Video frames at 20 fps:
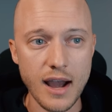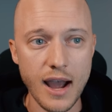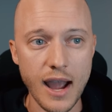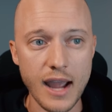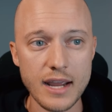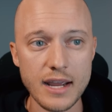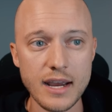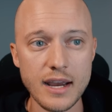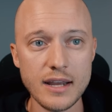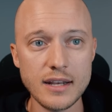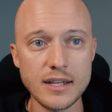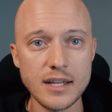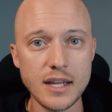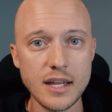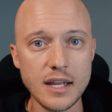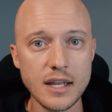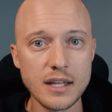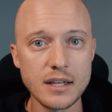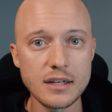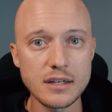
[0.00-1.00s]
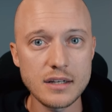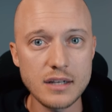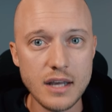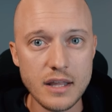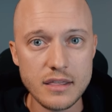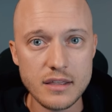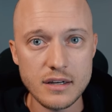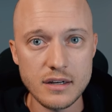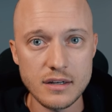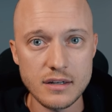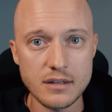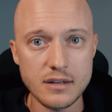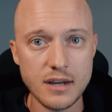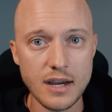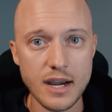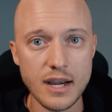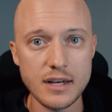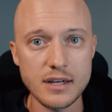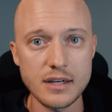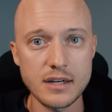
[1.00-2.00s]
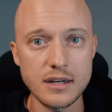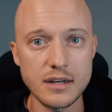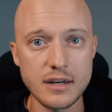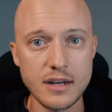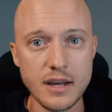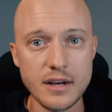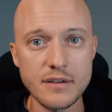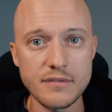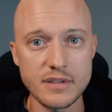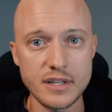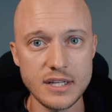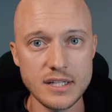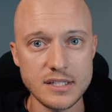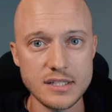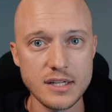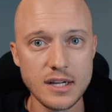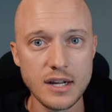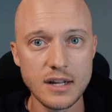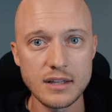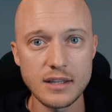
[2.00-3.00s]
I had nothing. I had none of these.